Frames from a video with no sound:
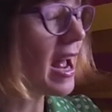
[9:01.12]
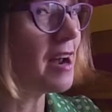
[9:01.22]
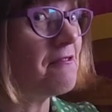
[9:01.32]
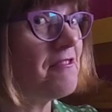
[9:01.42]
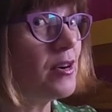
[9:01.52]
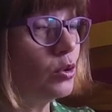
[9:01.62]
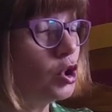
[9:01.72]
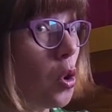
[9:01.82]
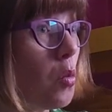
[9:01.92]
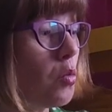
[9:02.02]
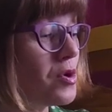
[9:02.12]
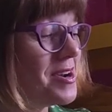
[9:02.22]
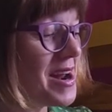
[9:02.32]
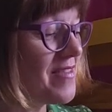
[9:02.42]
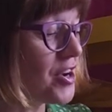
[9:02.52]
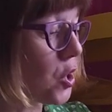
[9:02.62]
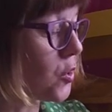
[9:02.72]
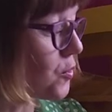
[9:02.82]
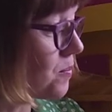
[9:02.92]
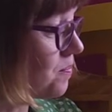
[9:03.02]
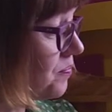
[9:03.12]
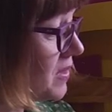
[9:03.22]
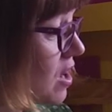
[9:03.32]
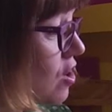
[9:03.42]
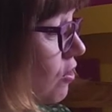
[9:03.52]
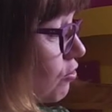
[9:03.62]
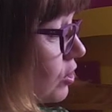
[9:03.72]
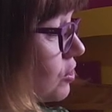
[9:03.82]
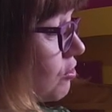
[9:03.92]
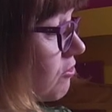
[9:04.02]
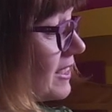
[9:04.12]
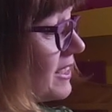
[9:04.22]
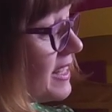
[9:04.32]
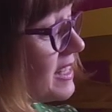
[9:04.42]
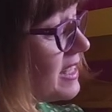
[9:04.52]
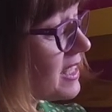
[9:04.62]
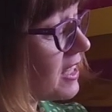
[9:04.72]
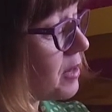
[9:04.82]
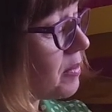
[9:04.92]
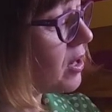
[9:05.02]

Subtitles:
and Filch would never know. Ron grunted in his sleep.